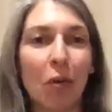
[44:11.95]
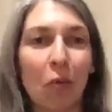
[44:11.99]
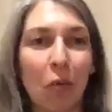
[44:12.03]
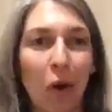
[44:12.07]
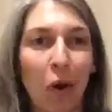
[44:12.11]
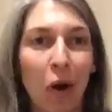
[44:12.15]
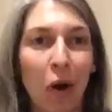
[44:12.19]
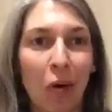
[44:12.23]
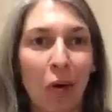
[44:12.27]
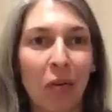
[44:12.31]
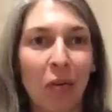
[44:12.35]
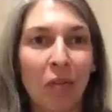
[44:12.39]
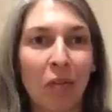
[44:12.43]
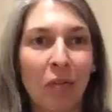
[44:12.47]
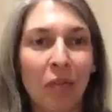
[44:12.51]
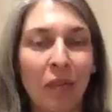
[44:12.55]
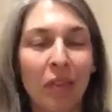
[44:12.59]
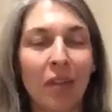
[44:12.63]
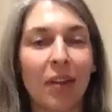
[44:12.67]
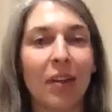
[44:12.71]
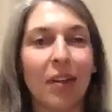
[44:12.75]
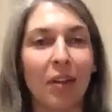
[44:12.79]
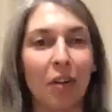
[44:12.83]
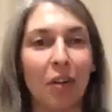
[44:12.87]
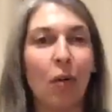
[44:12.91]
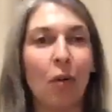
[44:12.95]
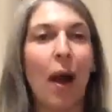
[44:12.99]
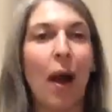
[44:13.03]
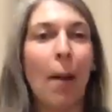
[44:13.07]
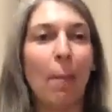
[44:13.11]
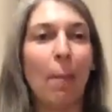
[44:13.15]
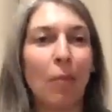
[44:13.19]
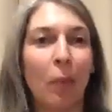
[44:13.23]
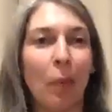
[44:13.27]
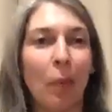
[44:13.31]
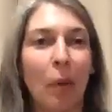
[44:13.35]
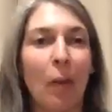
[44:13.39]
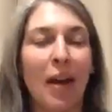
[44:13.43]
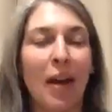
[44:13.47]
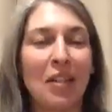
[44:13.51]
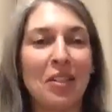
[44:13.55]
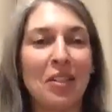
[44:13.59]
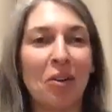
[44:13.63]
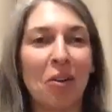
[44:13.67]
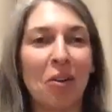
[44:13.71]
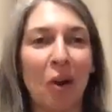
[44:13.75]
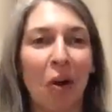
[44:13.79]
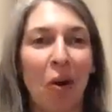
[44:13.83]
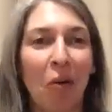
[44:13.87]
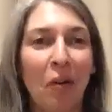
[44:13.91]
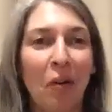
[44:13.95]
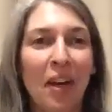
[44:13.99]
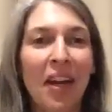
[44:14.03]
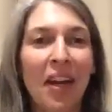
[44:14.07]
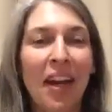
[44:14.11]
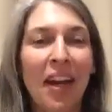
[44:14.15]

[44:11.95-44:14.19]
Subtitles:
grow the crop that we want to grow.